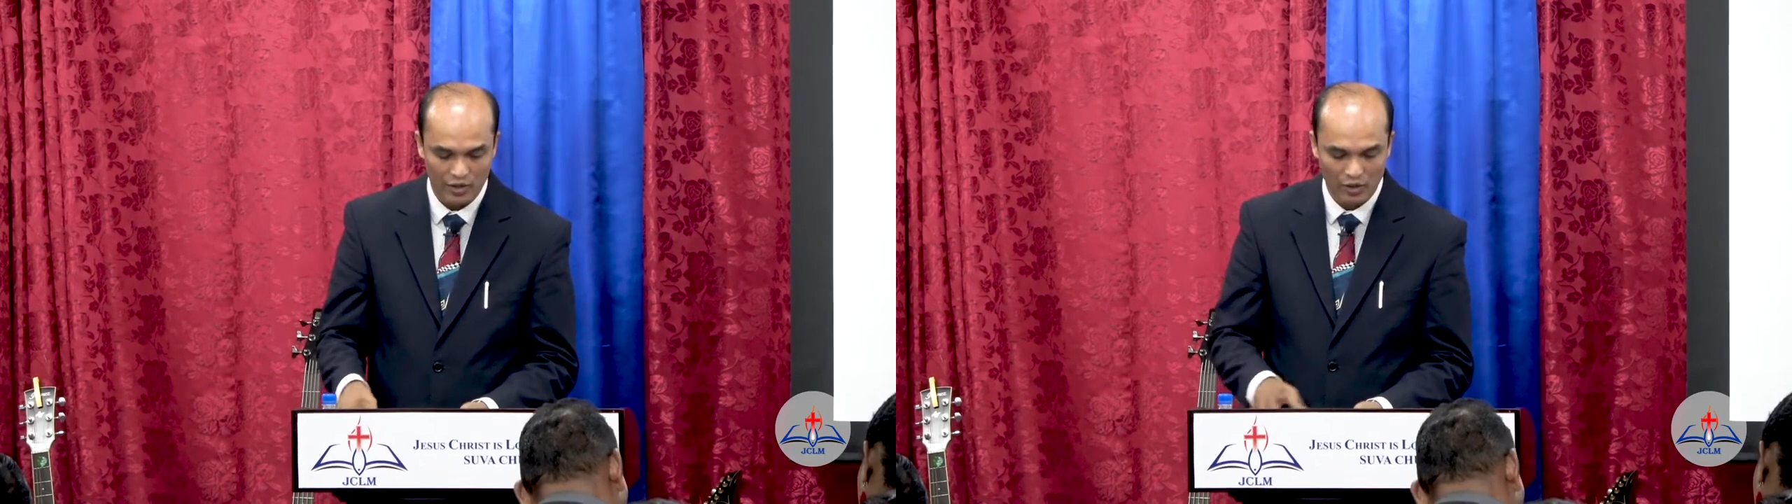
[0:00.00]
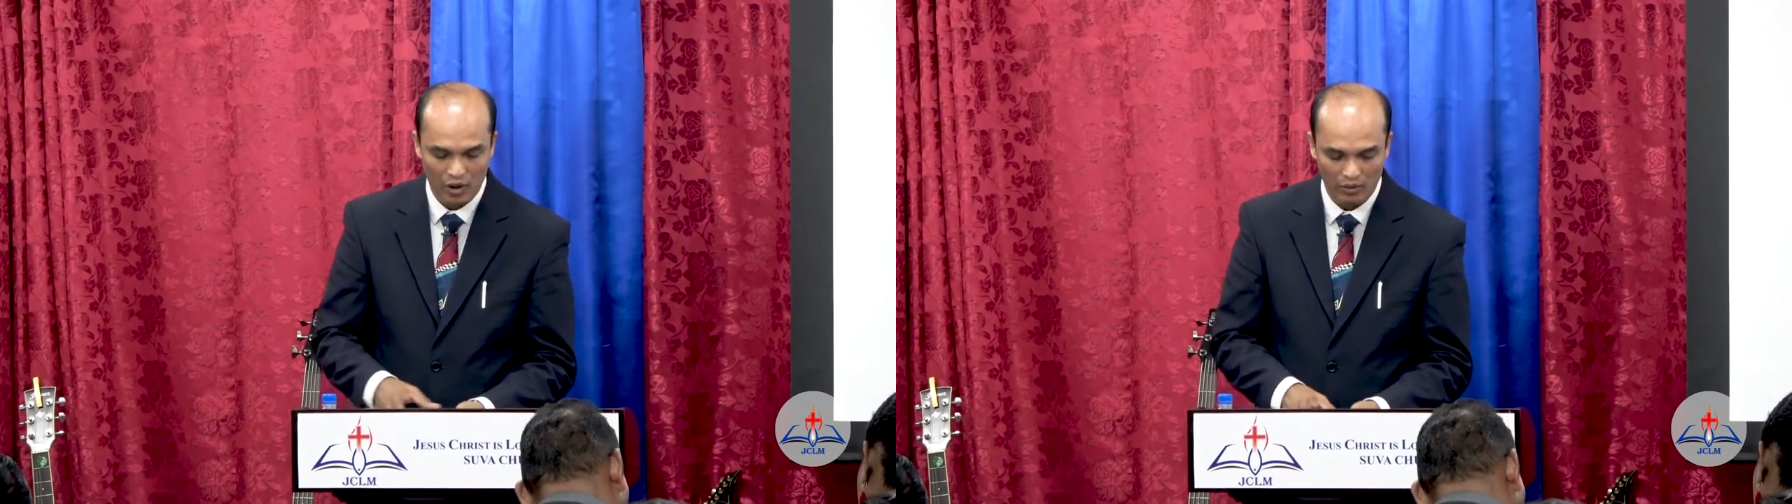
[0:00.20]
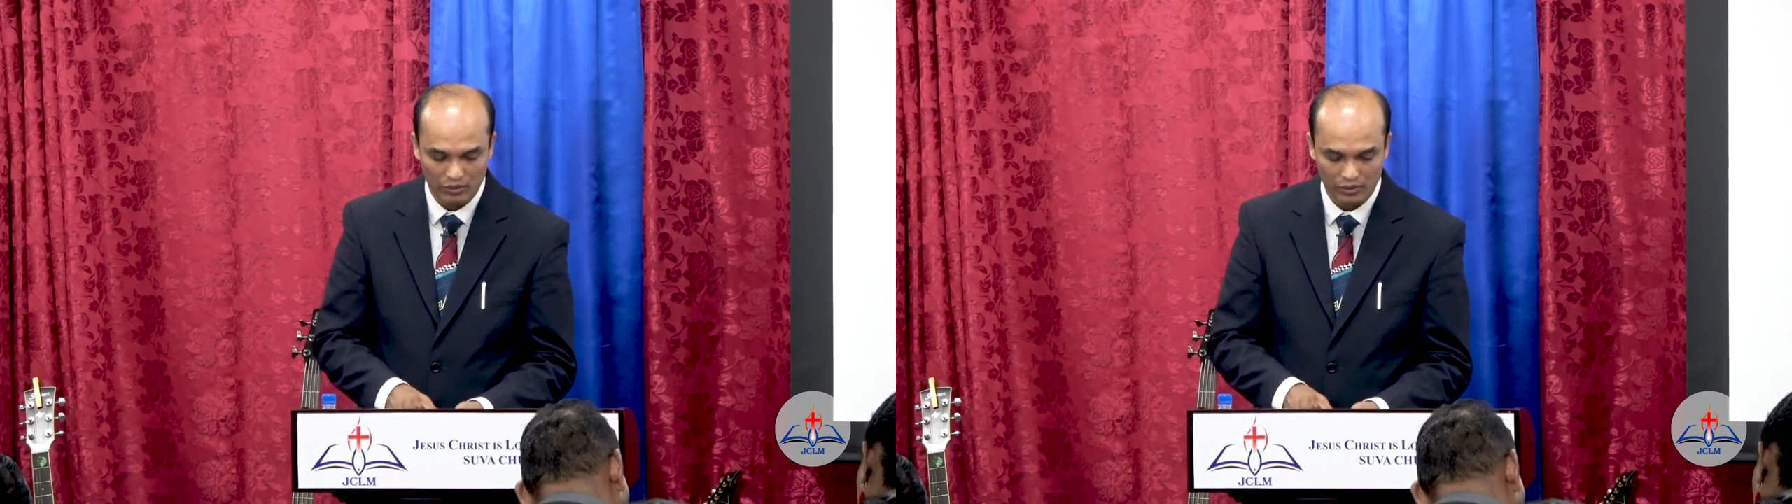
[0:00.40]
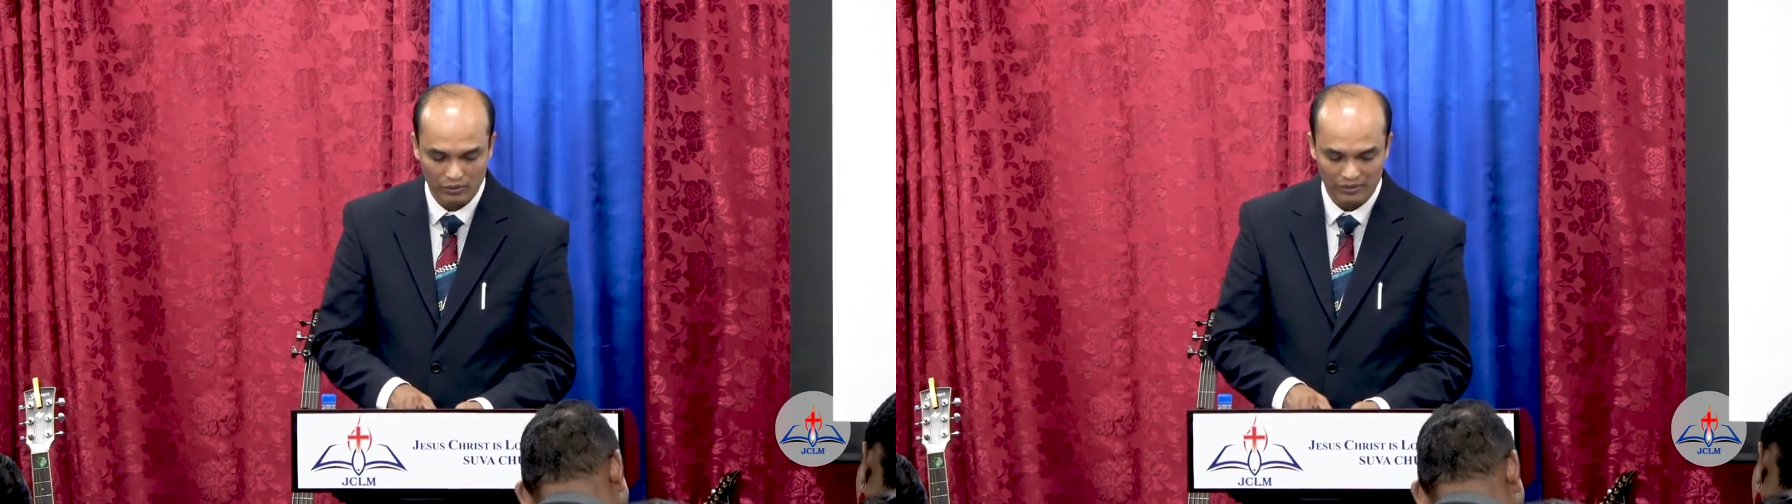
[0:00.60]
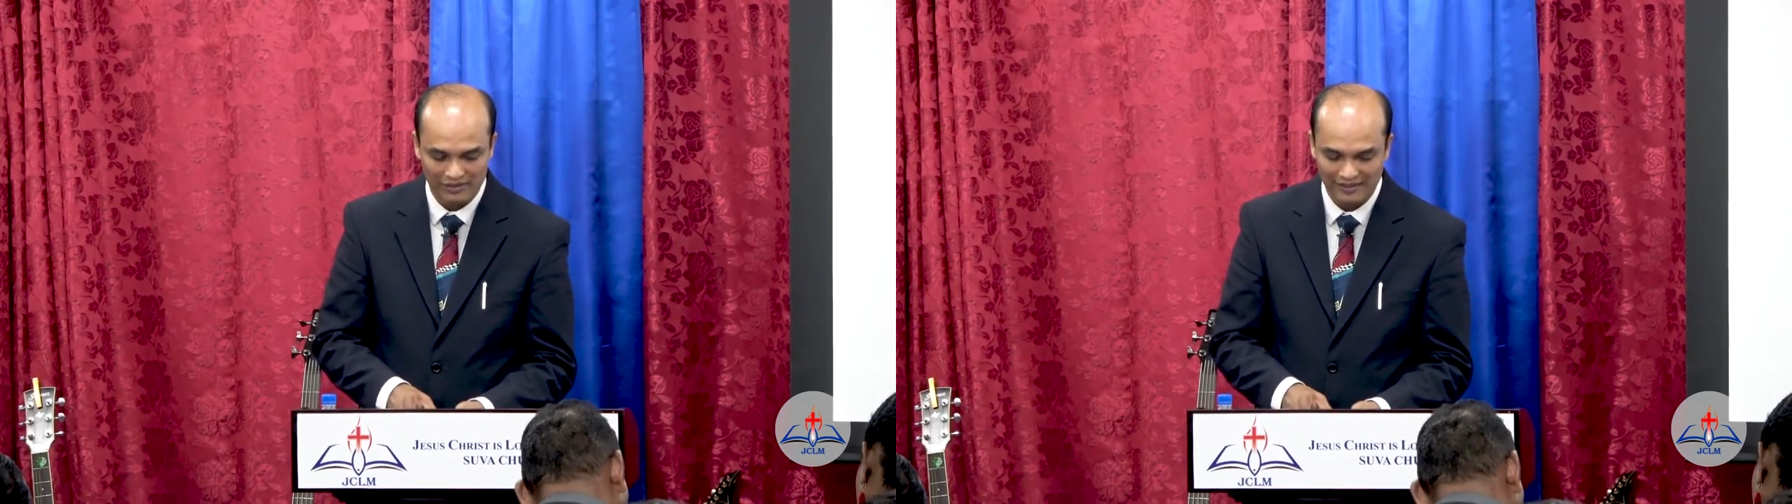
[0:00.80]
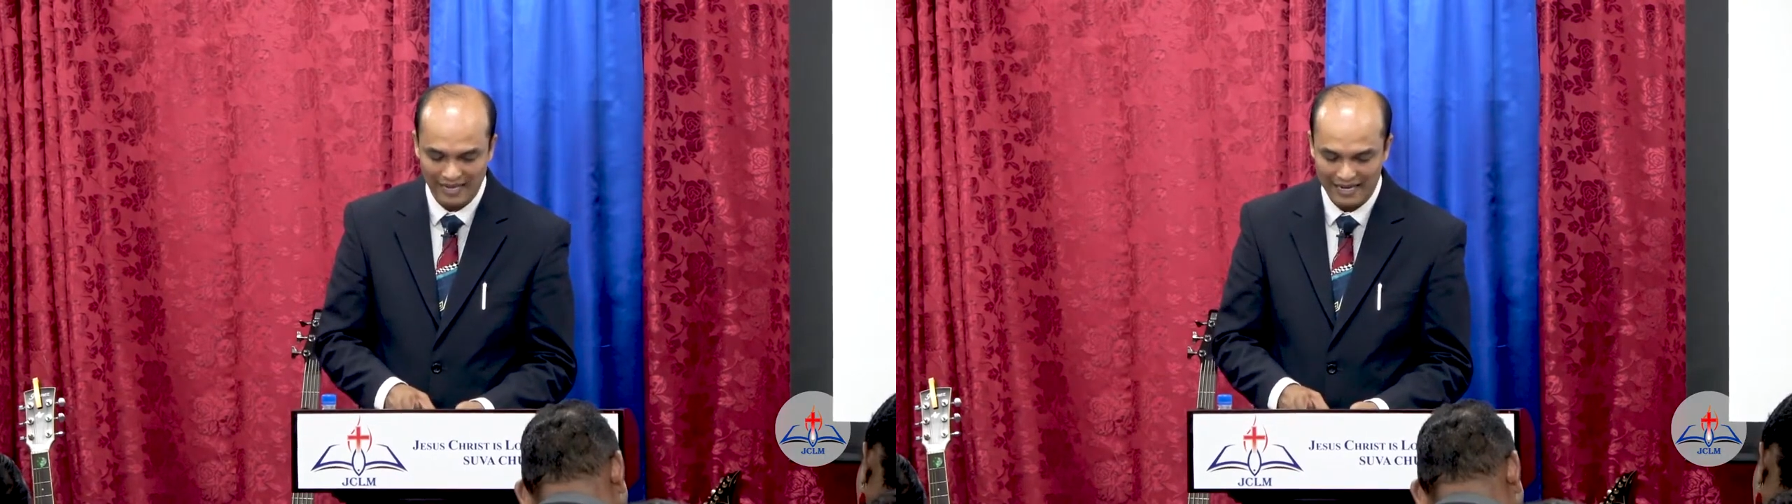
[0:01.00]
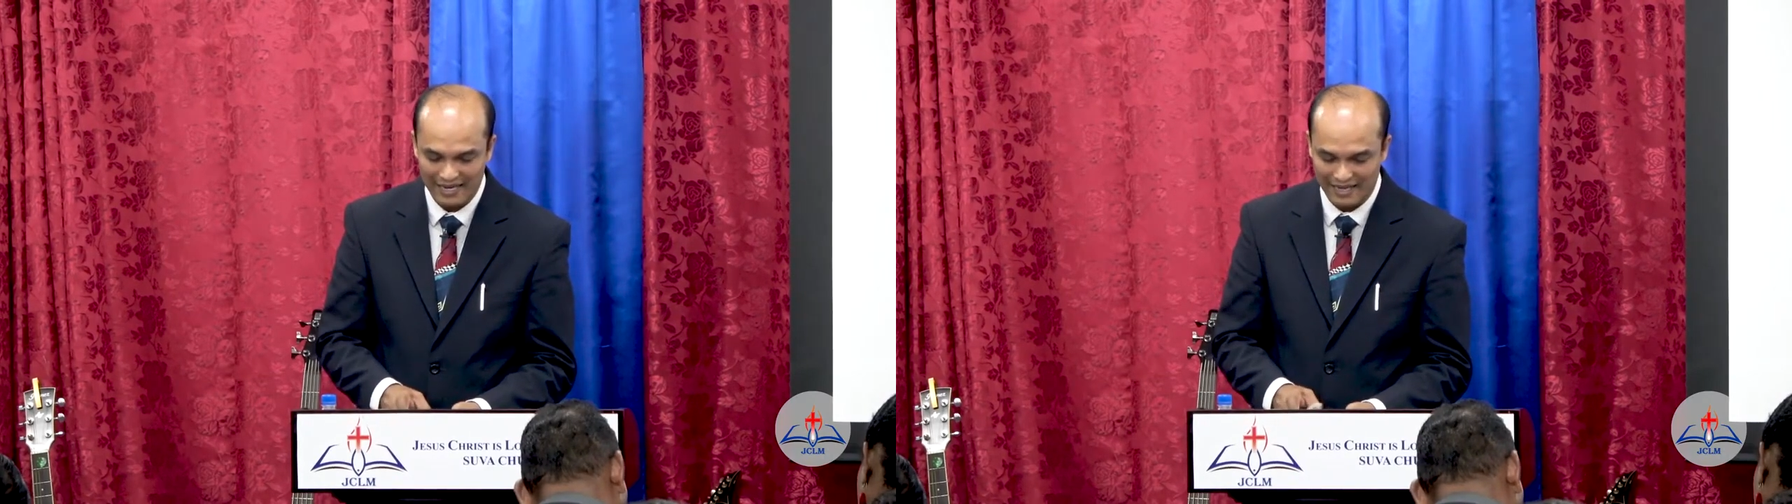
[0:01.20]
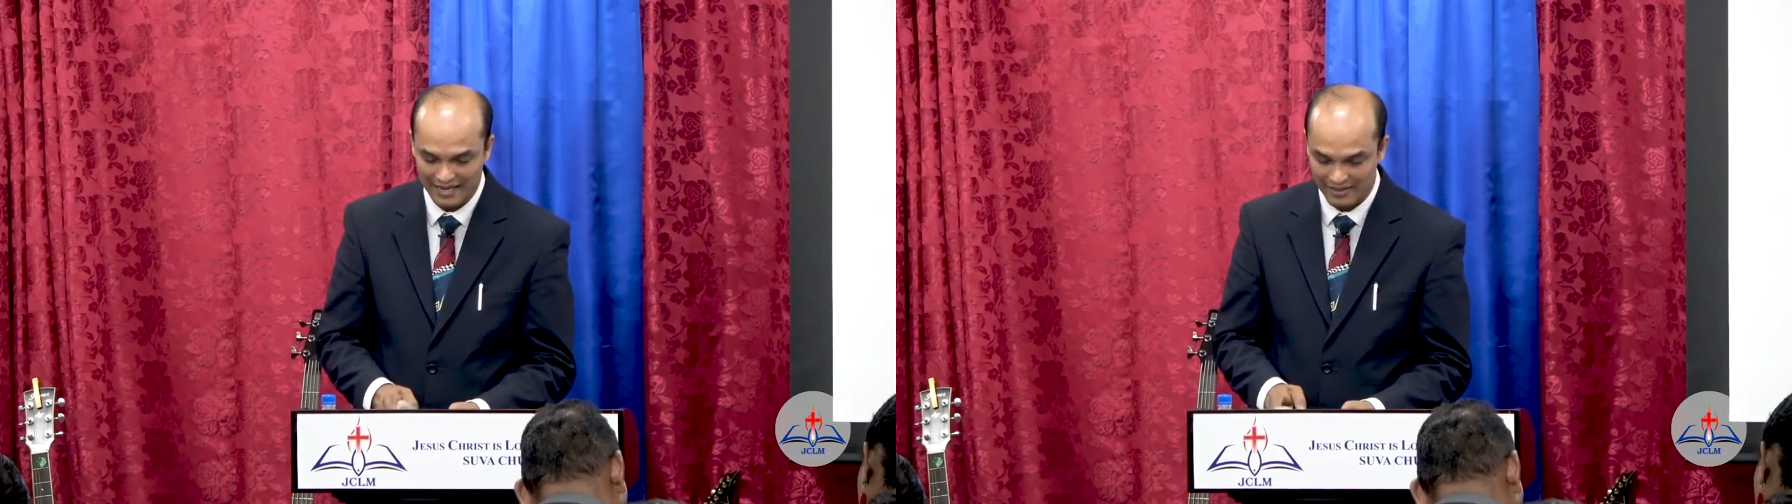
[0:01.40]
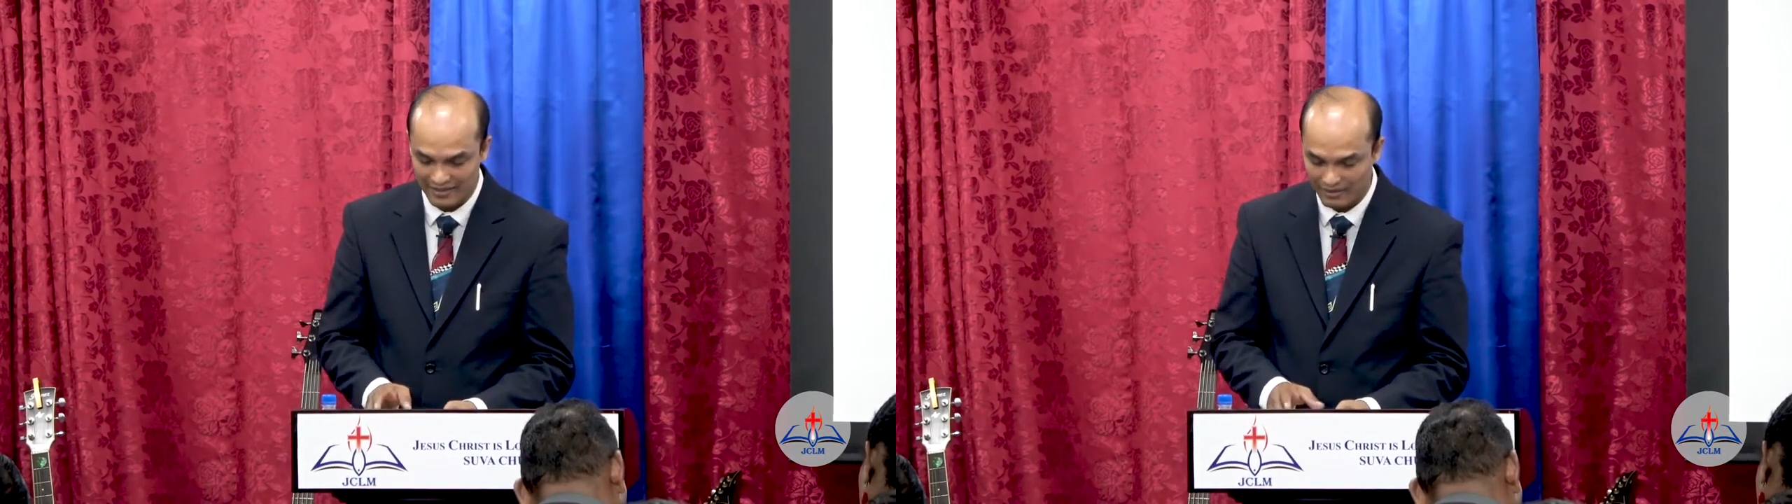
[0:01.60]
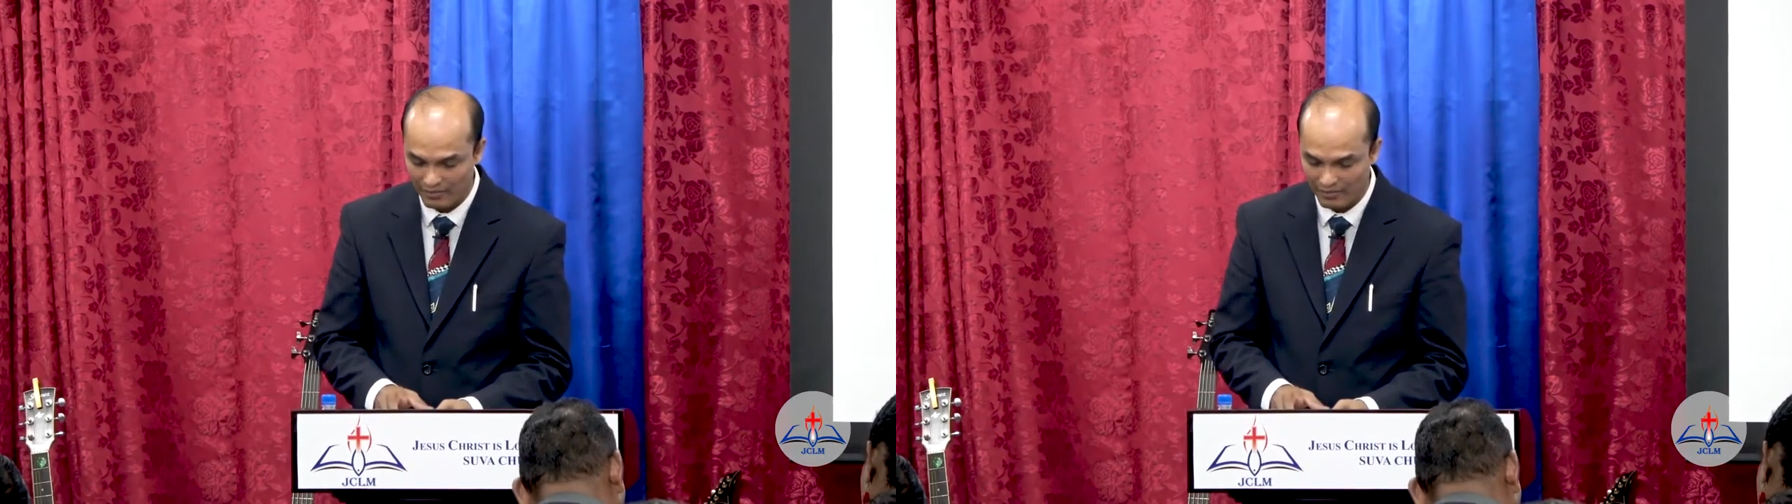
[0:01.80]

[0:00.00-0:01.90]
You go to 2 Kings.